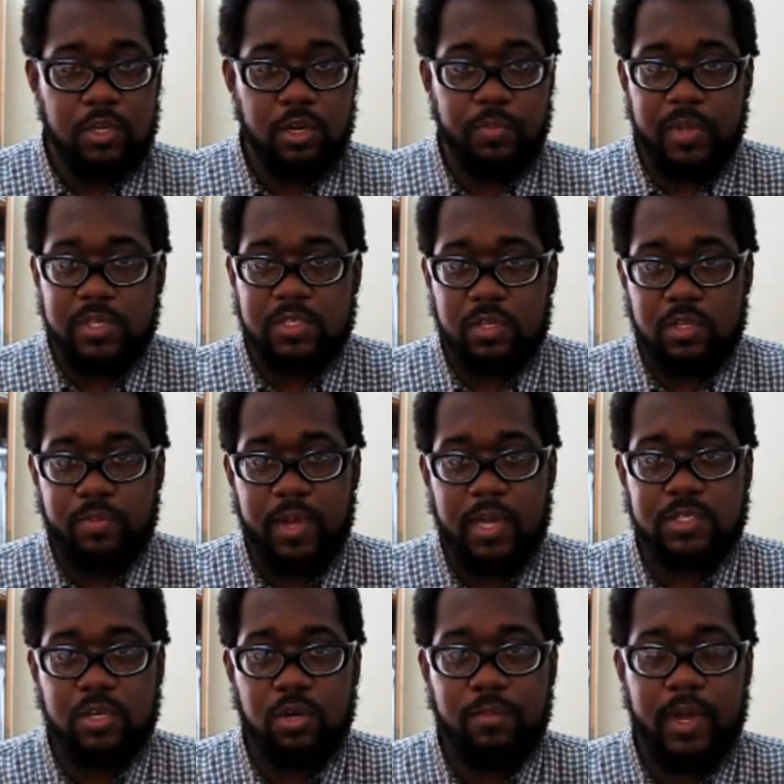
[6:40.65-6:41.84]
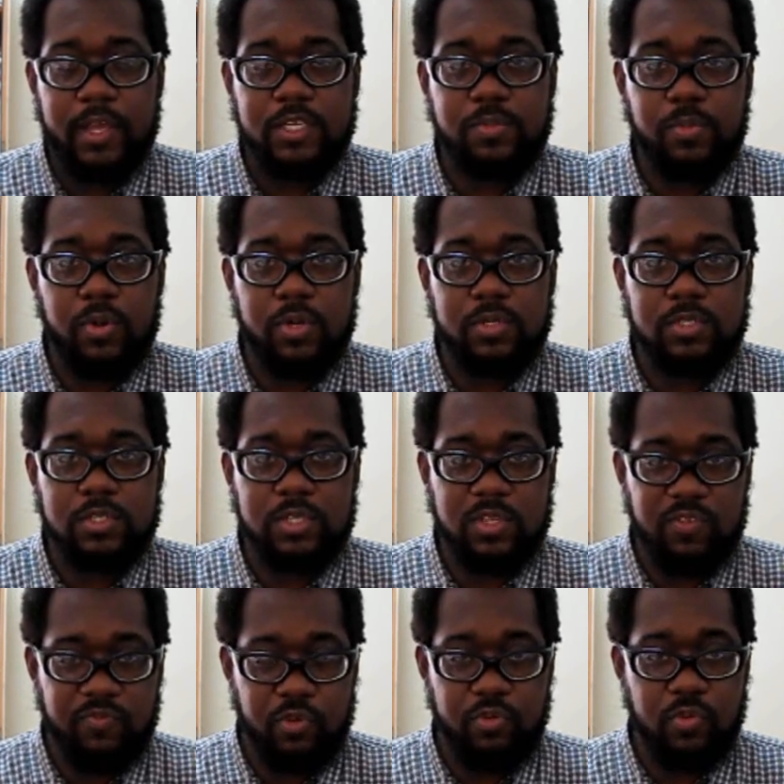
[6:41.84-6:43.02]
basically passing on my experiences
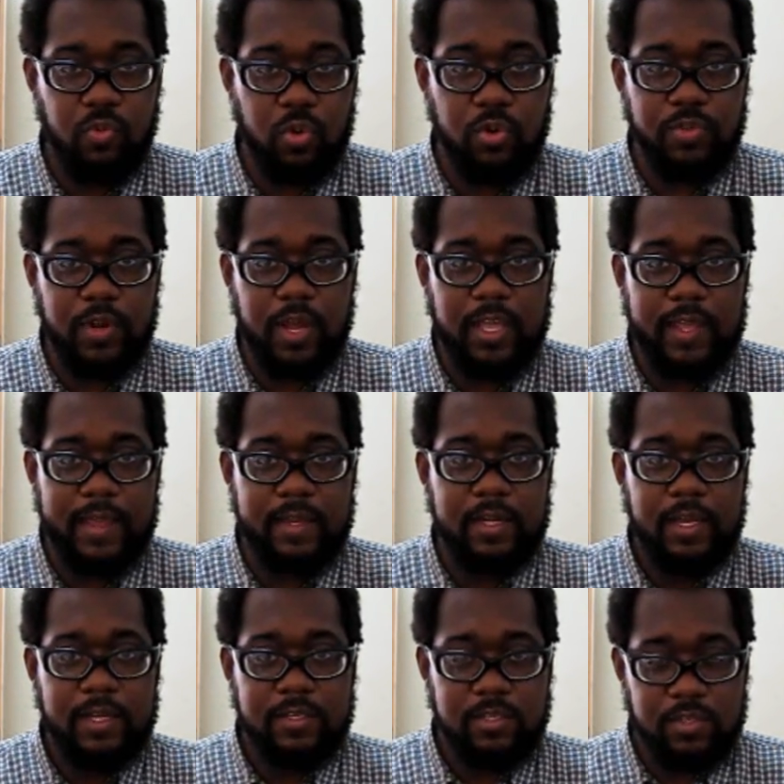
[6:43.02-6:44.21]
and the view of the world that I had